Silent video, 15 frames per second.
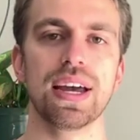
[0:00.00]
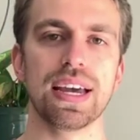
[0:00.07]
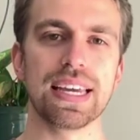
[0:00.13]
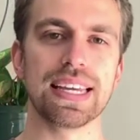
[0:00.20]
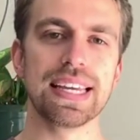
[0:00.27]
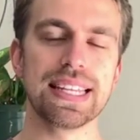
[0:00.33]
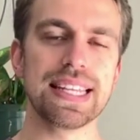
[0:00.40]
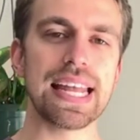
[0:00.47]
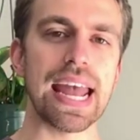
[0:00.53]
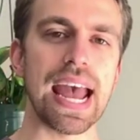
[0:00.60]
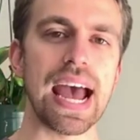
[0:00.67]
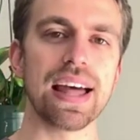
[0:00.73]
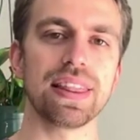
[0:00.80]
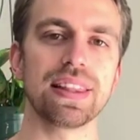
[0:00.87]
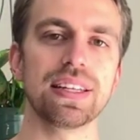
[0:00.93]
get the
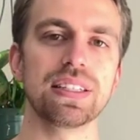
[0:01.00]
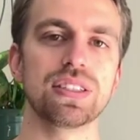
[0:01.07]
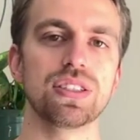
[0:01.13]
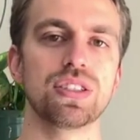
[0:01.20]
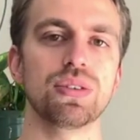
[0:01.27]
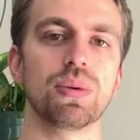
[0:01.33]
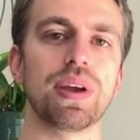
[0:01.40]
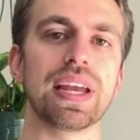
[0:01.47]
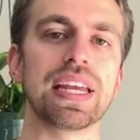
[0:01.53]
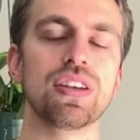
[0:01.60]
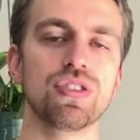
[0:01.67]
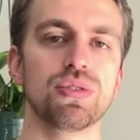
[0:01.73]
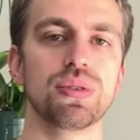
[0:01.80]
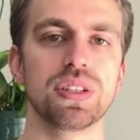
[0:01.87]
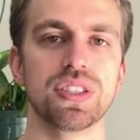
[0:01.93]
athletes to
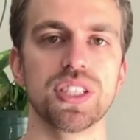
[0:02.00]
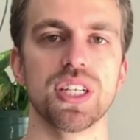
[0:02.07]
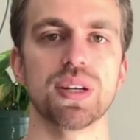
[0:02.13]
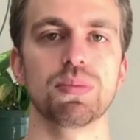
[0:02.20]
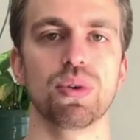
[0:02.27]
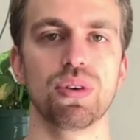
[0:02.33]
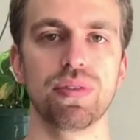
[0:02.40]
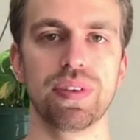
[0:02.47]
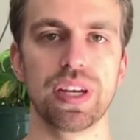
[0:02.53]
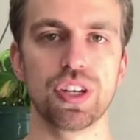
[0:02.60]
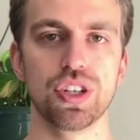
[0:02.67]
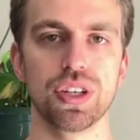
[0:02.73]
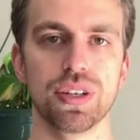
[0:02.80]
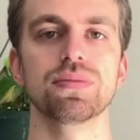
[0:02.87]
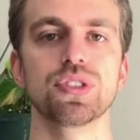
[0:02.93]
intrinsic
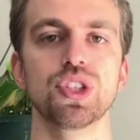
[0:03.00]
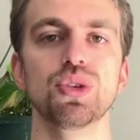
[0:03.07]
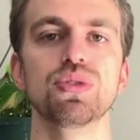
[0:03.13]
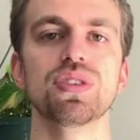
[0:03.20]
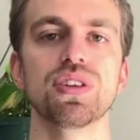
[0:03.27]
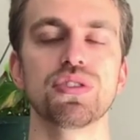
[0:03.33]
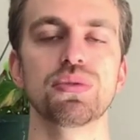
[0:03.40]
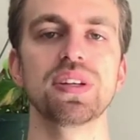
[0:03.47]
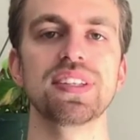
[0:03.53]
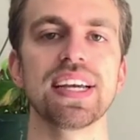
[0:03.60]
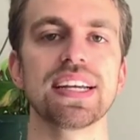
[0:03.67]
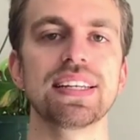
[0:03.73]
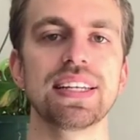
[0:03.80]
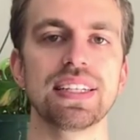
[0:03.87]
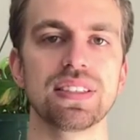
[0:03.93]
motivation. Use the three
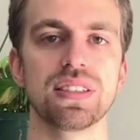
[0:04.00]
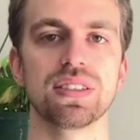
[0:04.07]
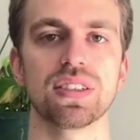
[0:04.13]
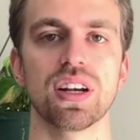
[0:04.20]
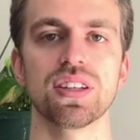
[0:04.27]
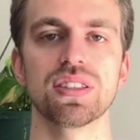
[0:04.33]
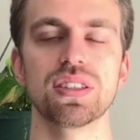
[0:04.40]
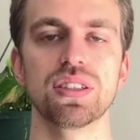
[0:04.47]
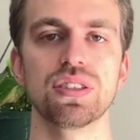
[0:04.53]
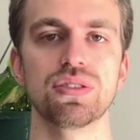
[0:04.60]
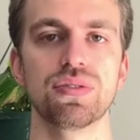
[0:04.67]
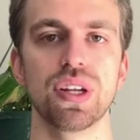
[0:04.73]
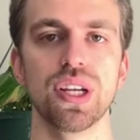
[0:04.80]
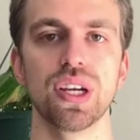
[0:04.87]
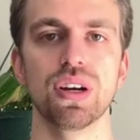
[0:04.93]
techniques discussed in this
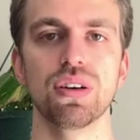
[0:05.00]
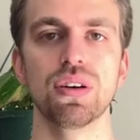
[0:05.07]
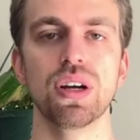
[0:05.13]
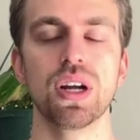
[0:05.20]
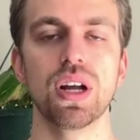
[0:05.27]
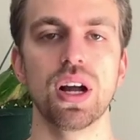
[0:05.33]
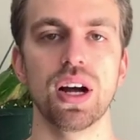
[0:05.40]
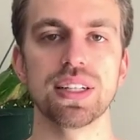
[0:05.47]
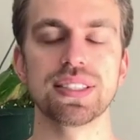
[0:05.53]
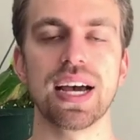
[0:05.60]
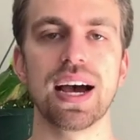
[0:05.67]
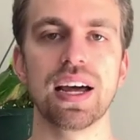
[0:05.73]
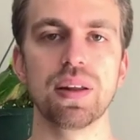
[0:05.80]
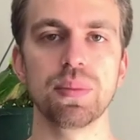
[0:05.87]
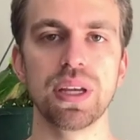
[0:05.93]
video:
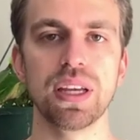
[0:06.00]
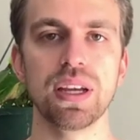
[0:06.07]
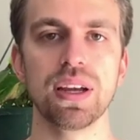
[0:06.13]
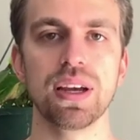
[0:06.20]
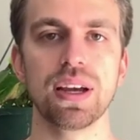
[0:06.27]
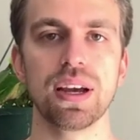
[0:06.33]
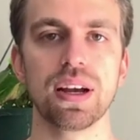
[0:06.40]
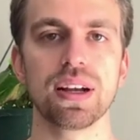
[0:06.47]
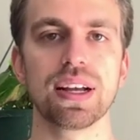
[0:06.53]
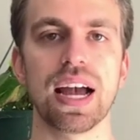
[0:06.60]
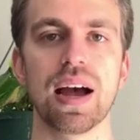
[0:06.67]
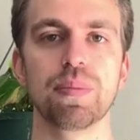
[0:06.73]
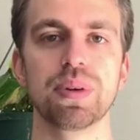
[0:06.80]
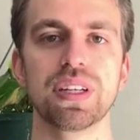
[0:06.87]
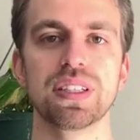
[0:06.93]
autonomy,
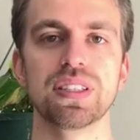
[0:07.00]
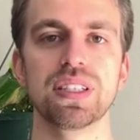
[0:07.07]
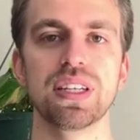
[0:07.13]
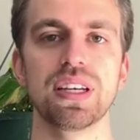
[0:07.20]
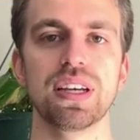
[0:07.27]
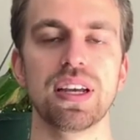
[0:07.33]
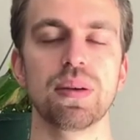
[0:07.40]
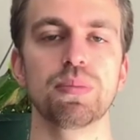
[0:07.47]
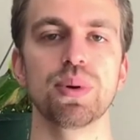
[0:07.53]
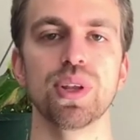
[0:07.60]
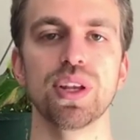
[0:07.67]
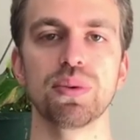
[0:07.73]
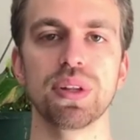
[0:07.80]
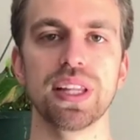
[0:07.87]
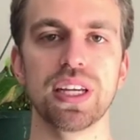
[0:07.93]
competency, and
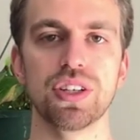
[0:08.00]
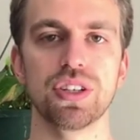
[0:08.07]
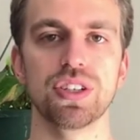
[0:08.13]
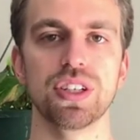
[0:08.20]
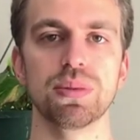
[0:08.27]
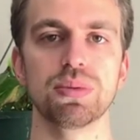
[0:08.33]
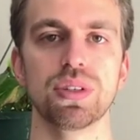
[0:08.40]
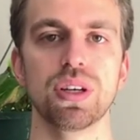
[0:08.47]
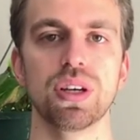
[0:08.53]
building relationships